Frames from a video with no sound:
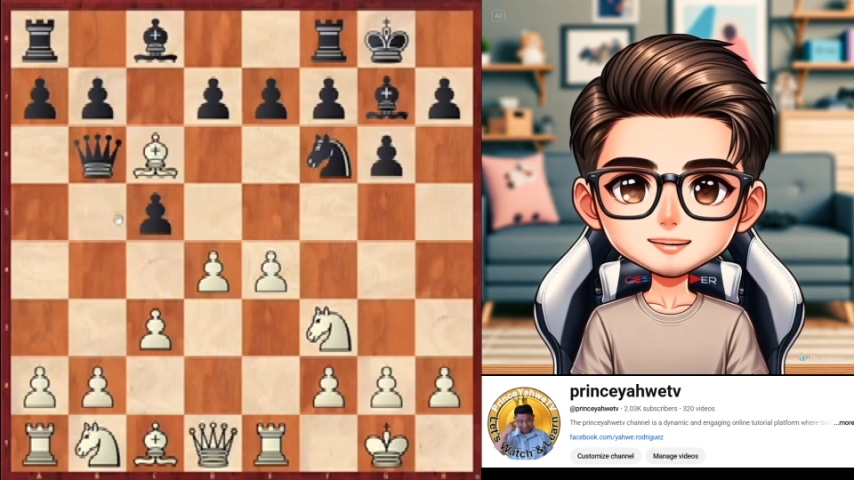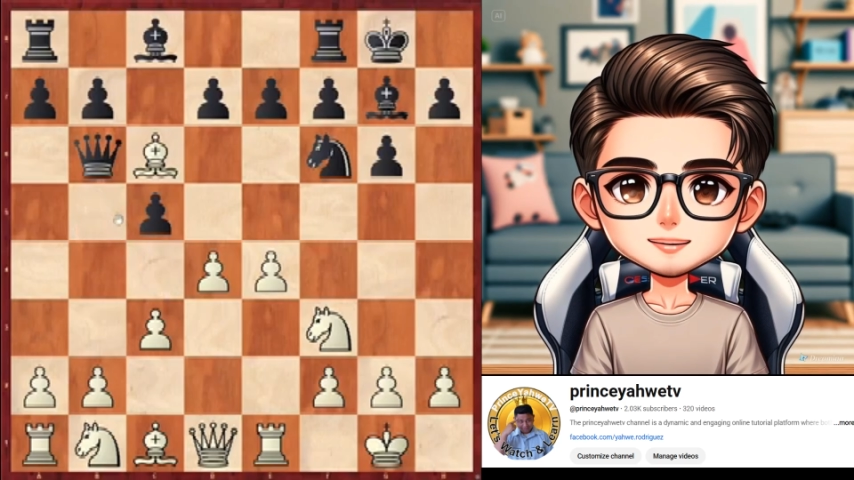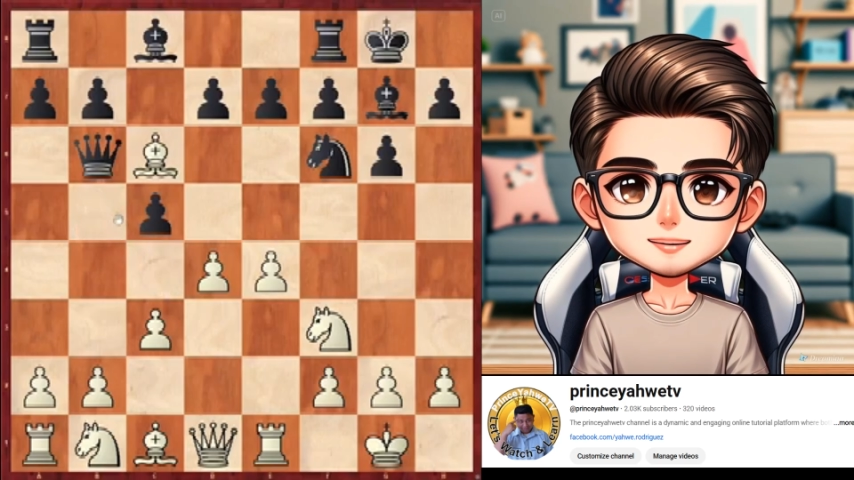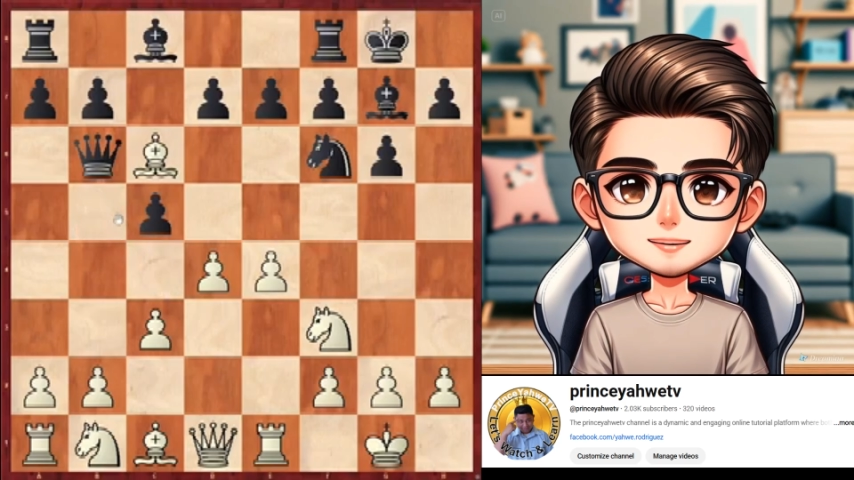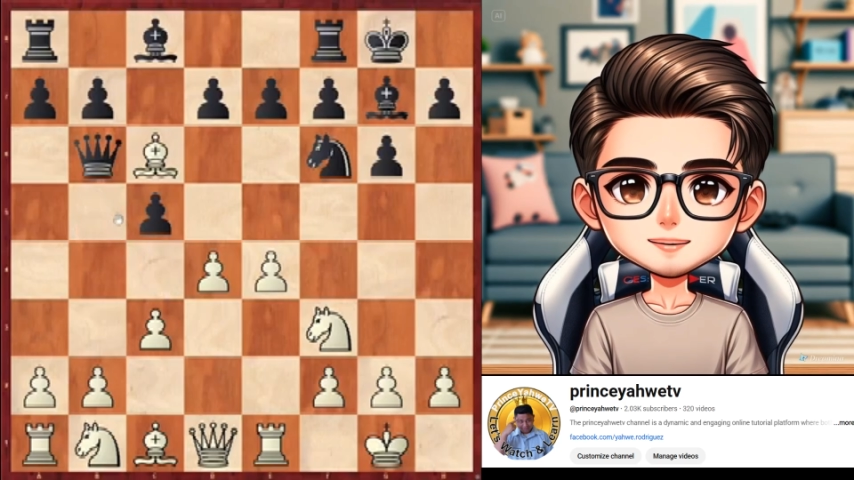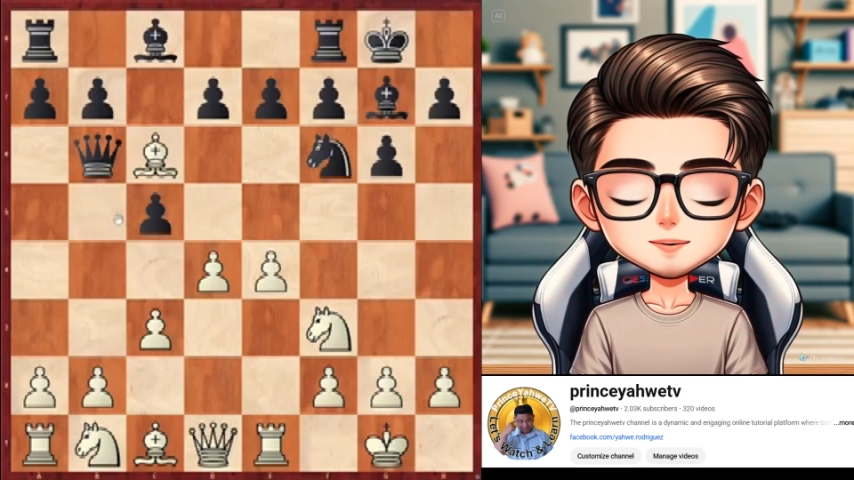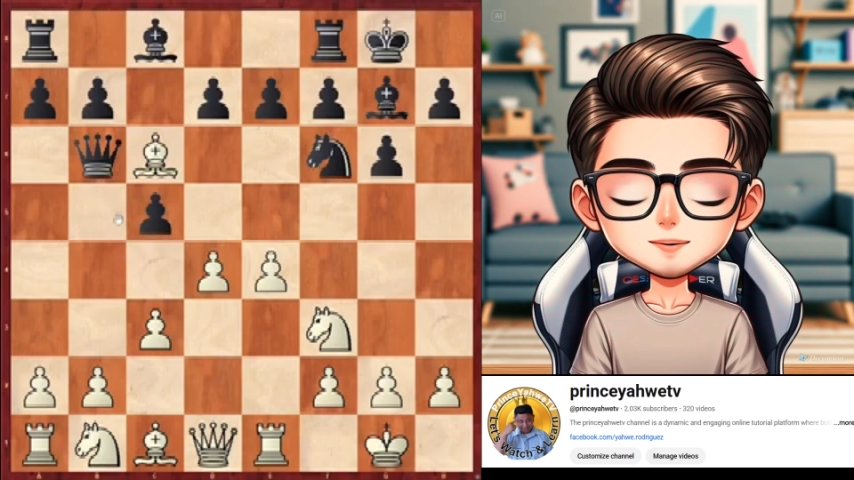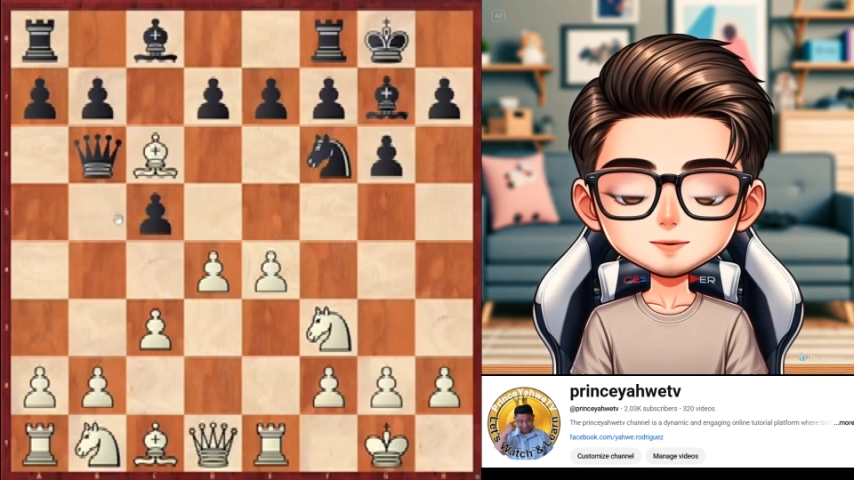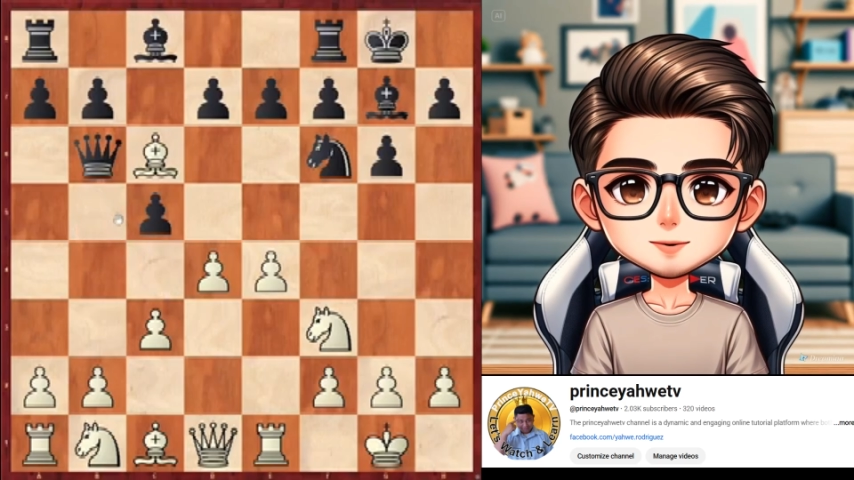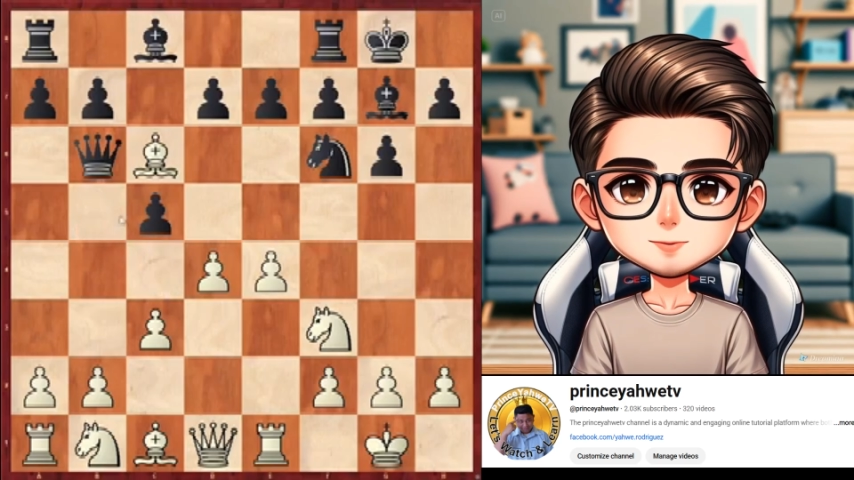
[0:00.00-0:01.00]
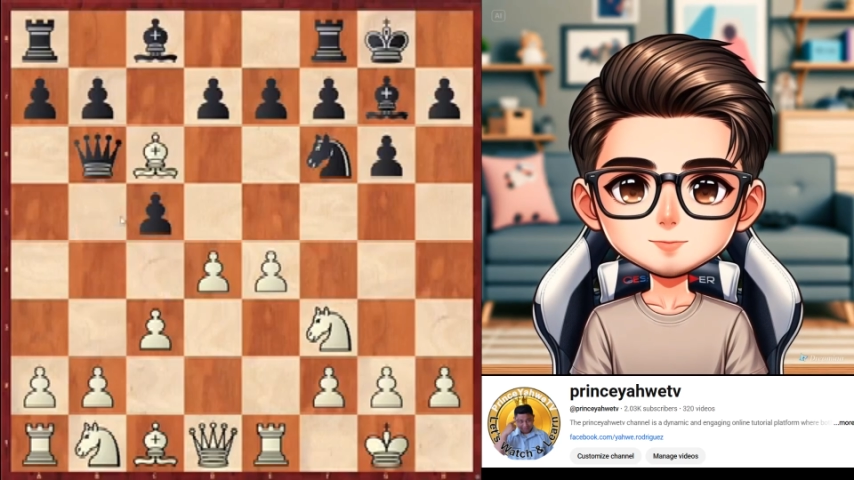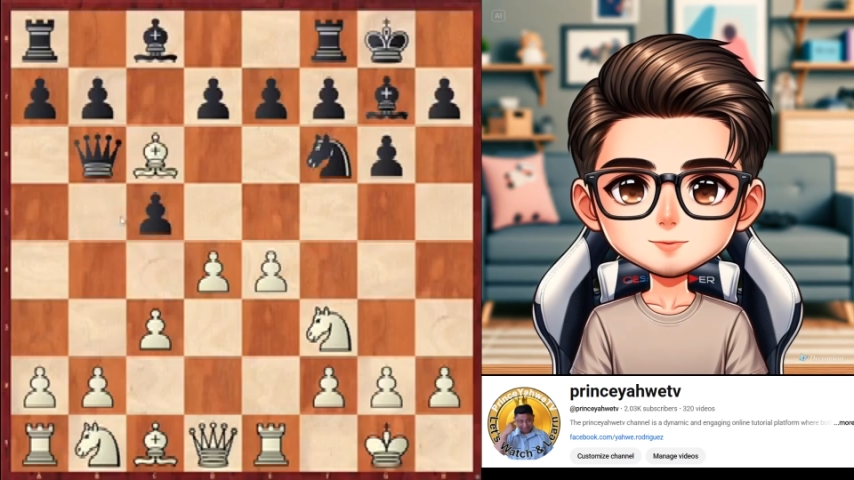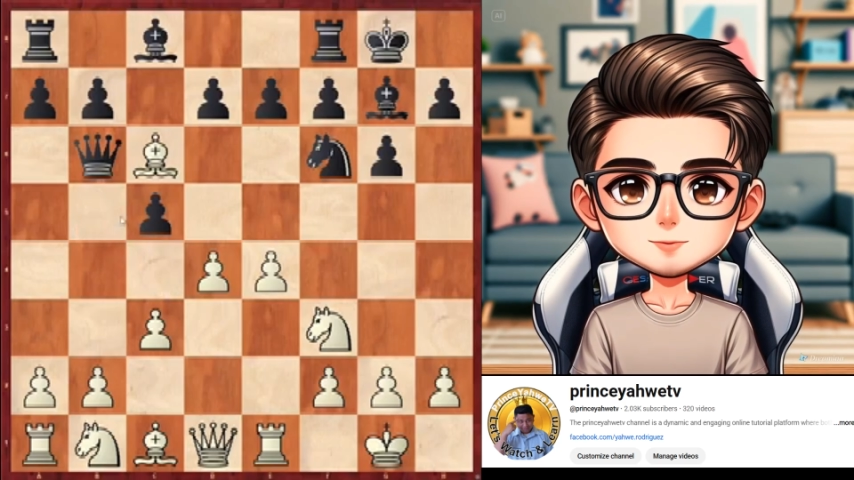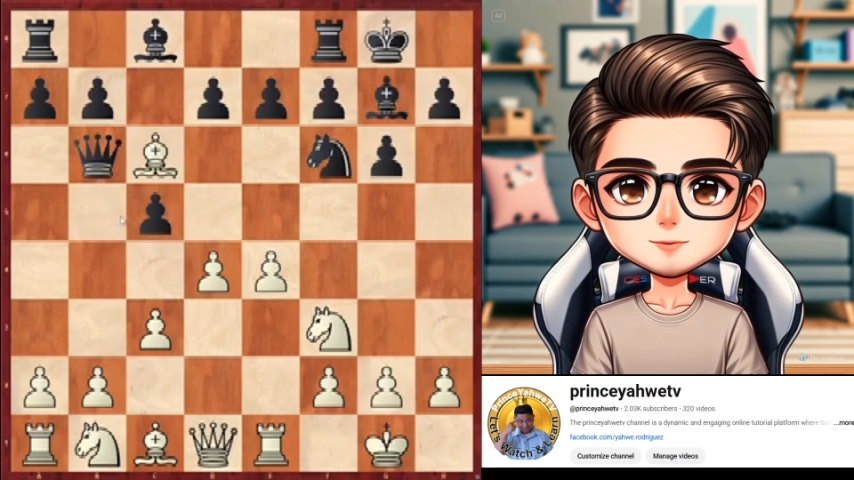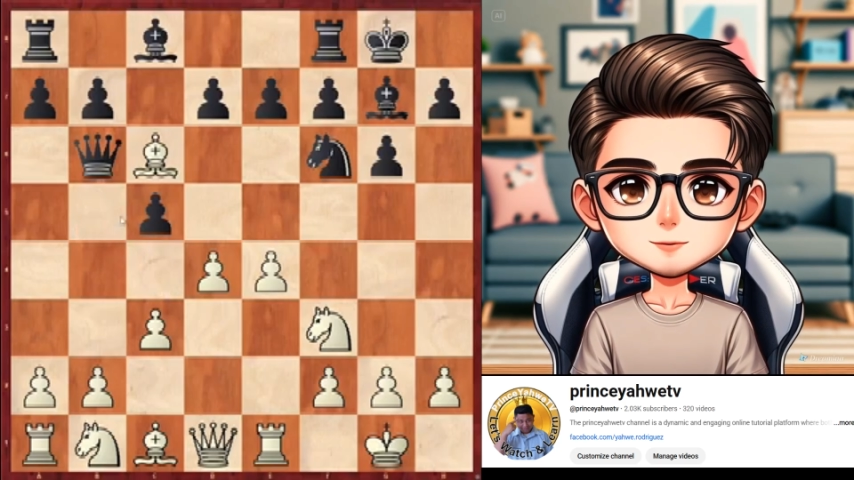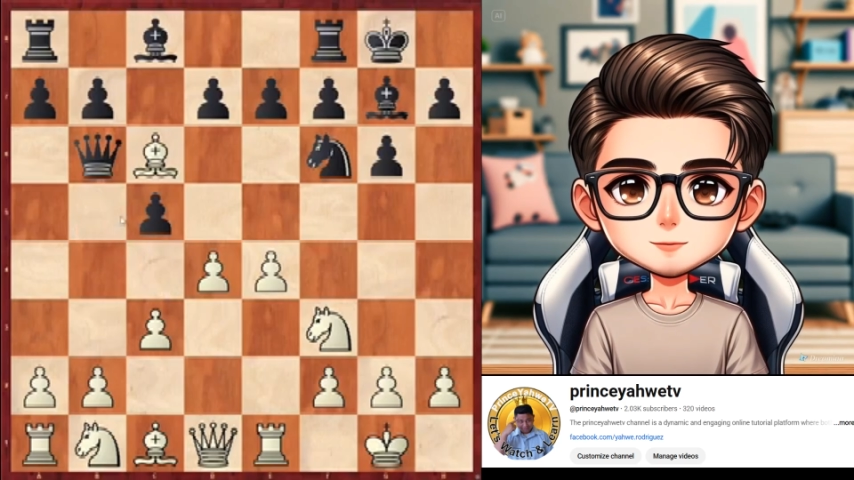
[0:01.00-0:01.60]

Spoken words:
but taking on c6